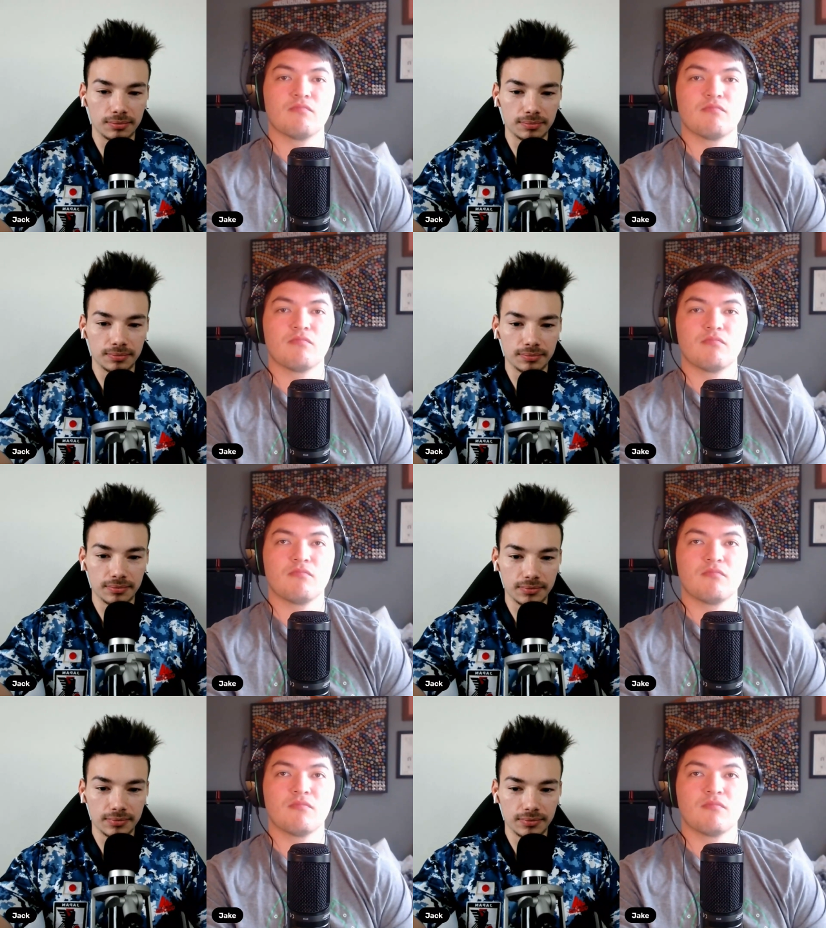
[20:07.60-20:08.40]

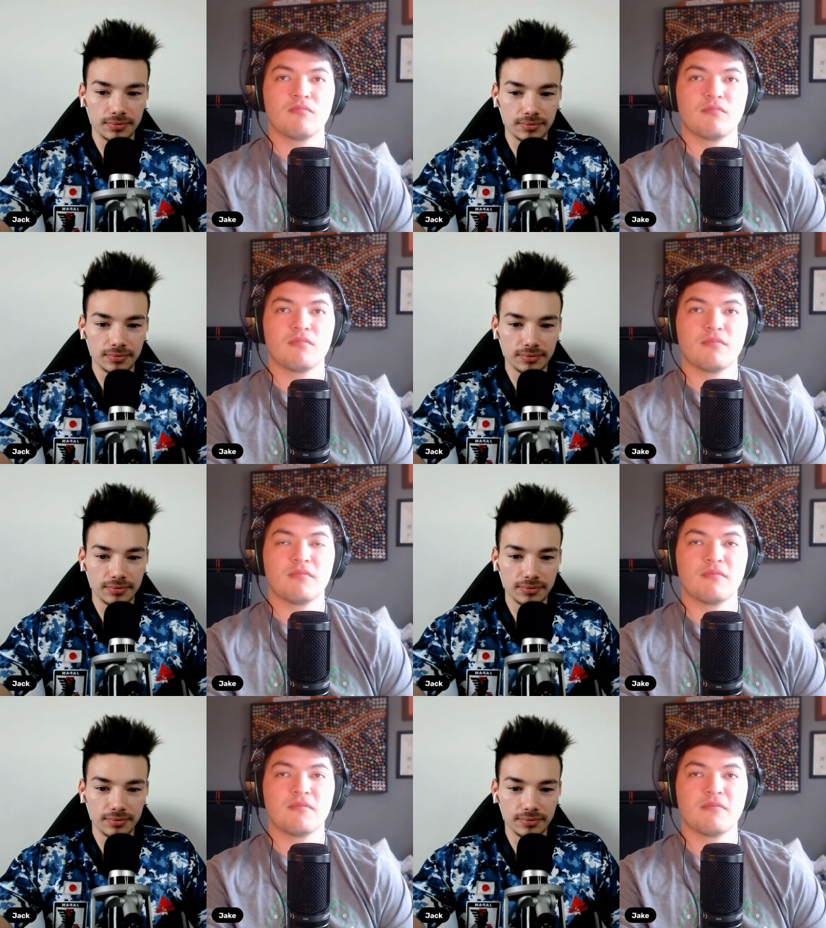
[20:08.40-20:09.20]

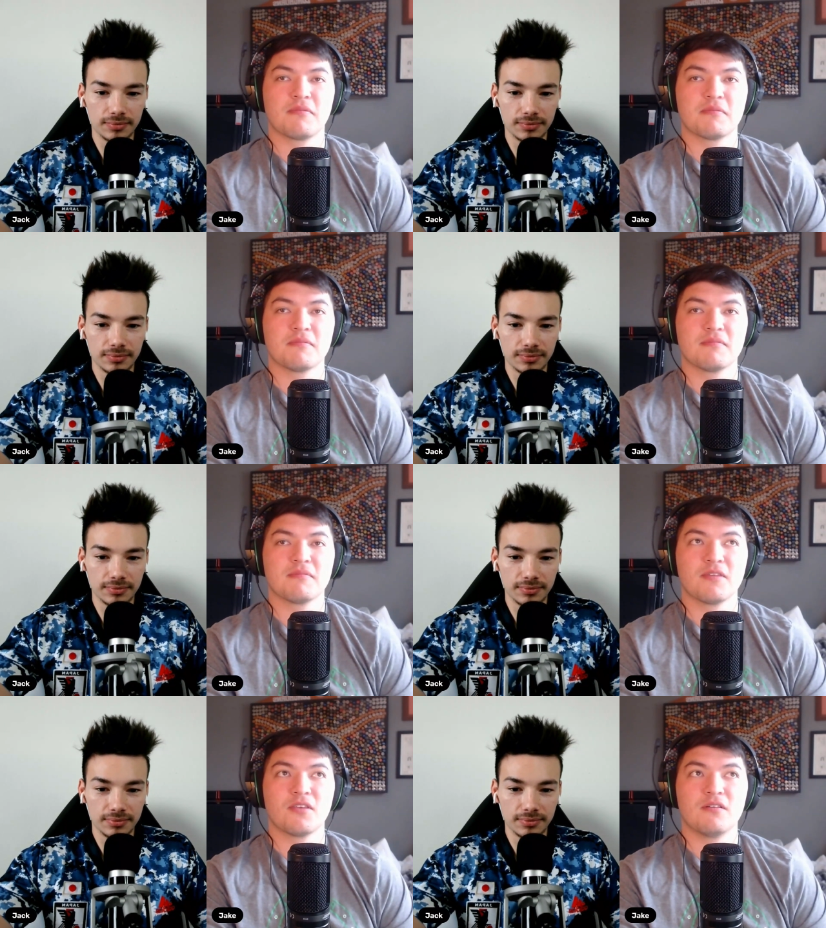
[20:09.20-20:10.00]

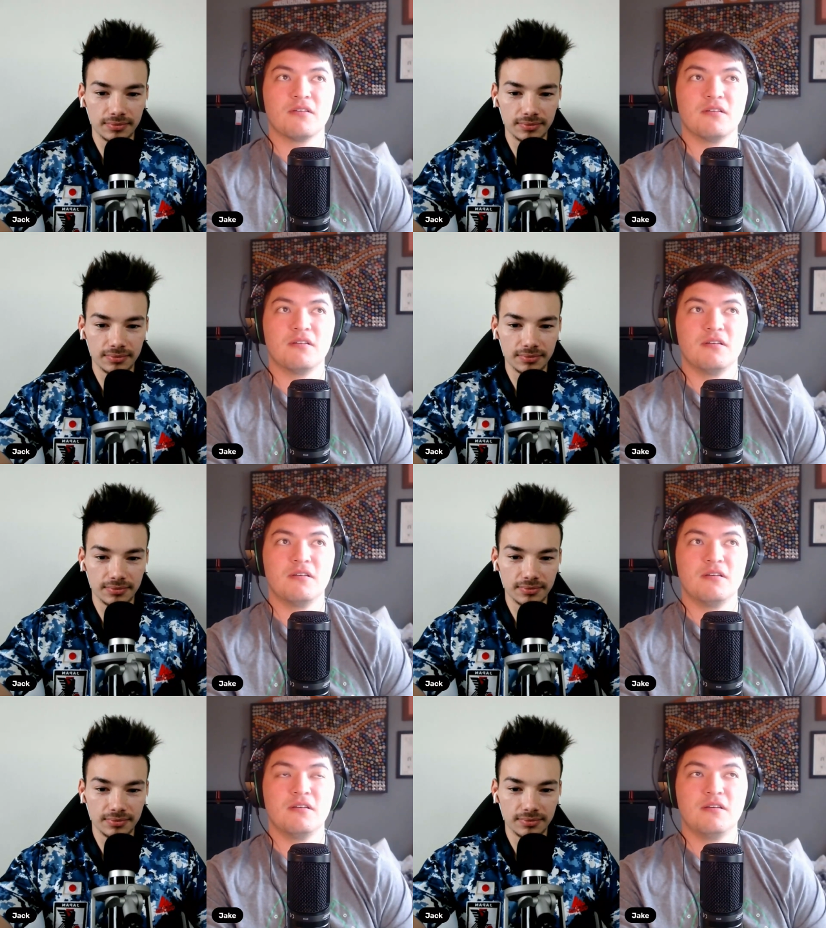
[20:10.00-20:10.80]

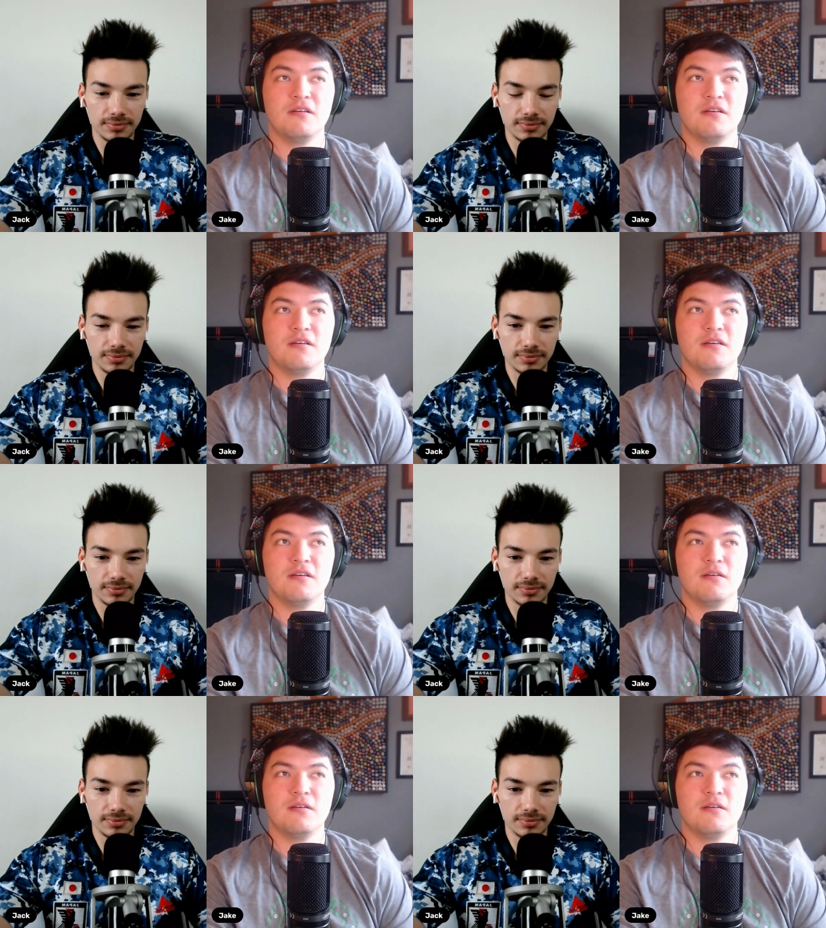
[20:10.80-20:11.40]
(no one is talking)